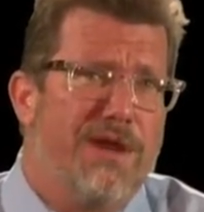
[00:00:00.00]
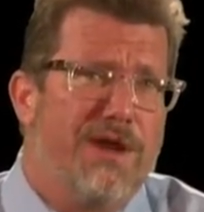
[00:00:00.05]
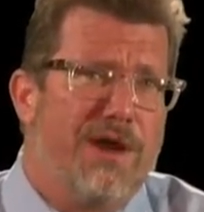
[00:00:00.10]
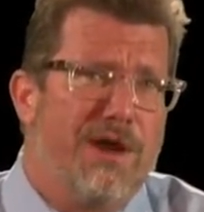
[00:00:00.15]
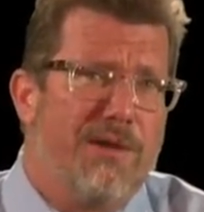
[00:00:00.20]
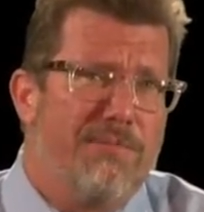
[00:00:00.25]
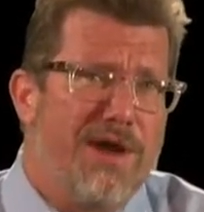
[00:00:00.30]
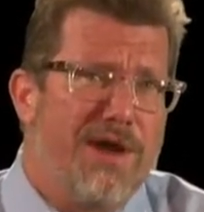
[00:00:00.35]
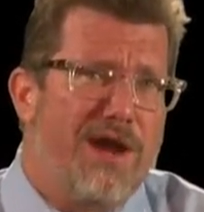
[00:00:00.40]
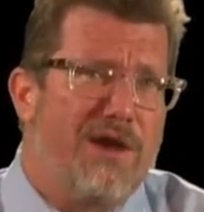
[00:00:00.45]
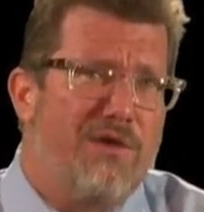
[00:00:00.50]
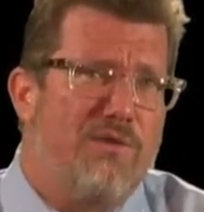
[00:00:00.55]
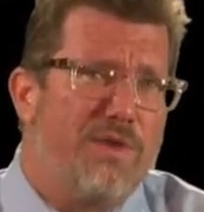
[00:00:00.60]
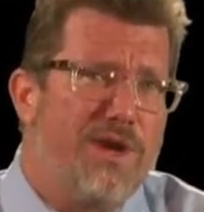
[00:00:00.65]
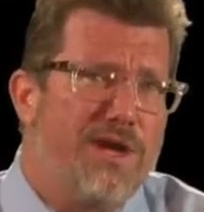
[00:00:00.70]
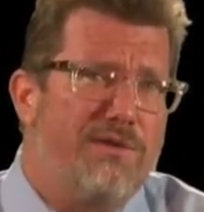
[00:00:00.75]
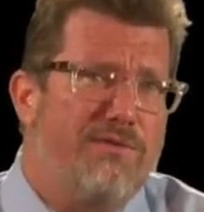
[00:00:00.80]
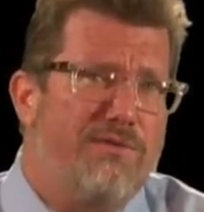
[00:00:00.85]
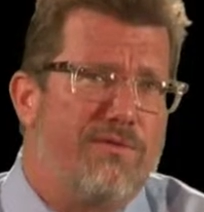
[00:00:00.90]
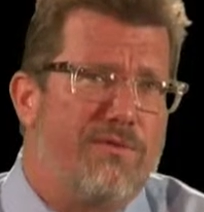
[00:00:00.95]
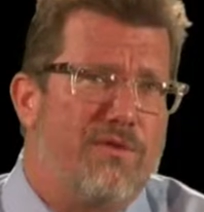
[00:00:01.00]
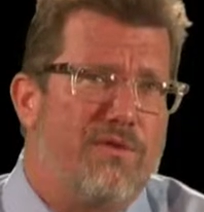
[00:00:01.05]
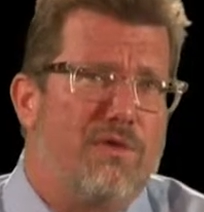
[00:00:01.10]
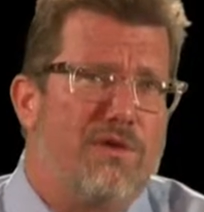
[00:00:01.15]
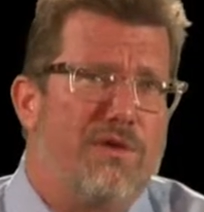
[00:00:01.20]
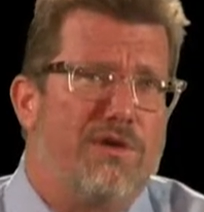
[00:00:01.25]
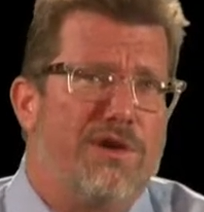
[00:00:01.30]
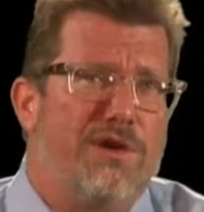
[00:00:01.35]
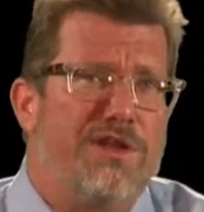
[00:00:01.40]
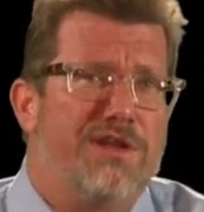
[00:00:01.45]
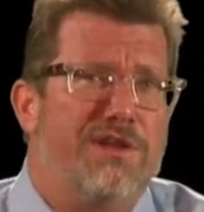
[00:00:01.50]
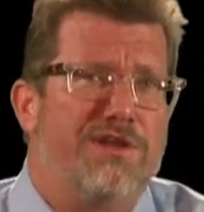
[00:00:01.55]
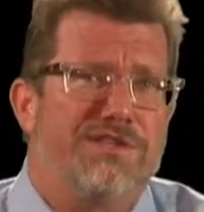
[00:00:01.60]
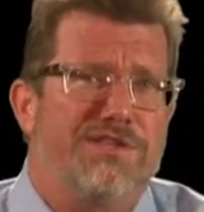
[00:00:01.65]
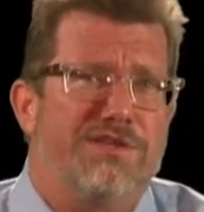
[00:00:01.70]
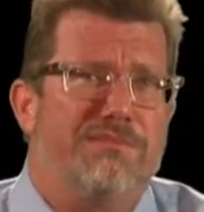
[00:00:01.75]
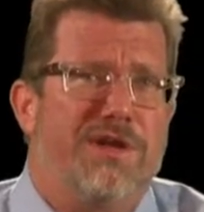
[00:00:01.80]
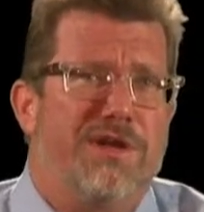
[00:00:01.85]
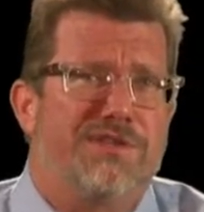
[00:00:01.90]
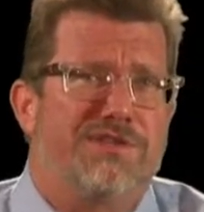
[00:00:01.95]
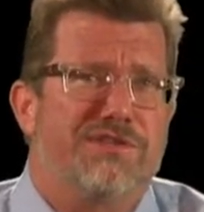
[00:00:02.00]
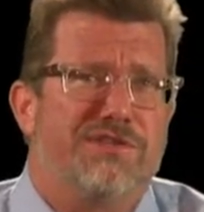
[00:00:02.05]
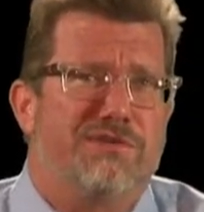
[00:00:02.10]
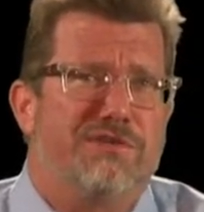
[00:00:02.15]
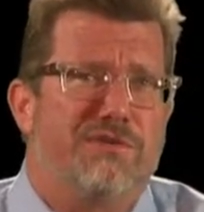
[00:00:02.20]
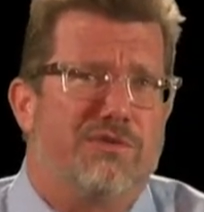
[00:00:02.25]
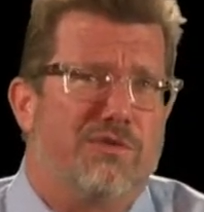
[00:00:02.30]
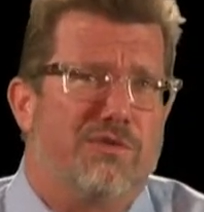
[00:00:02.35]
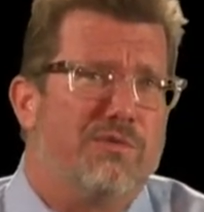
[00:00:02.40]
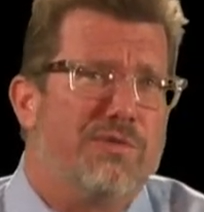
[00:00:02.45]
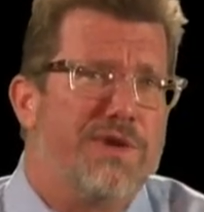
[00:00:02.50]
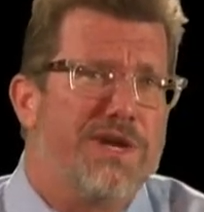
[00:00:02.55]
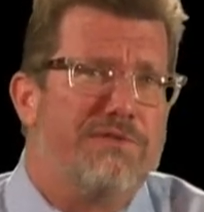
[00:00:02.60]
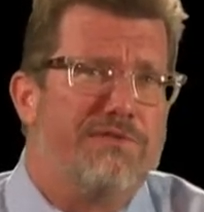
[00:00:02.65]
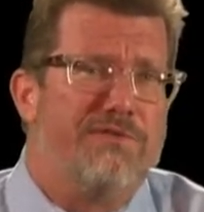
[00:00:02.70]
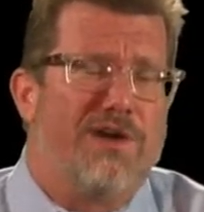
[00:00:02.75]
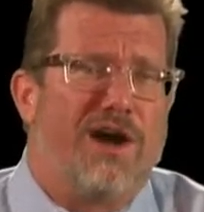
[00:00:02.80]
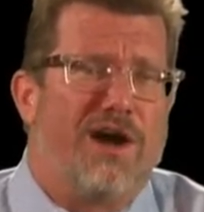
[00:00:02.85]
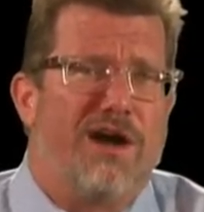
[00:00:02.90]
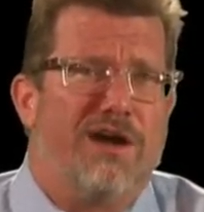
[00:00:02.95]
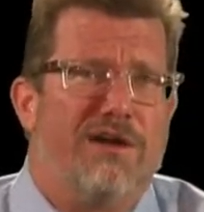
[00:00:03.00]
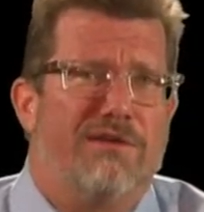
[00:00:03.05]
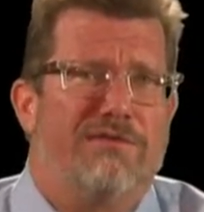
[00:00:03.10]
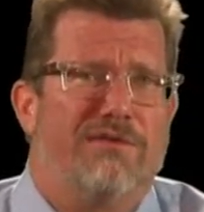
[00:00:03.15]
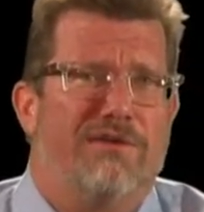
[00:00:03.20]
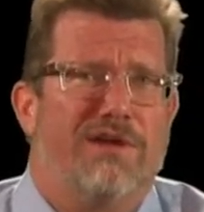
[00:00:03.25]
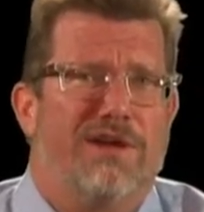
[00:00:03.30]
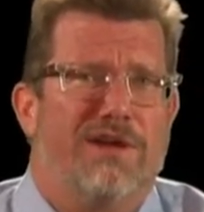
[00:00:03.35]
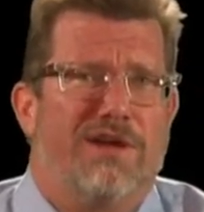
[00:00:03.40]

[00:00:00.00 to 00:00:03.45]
about week 4 in the semester or week 5.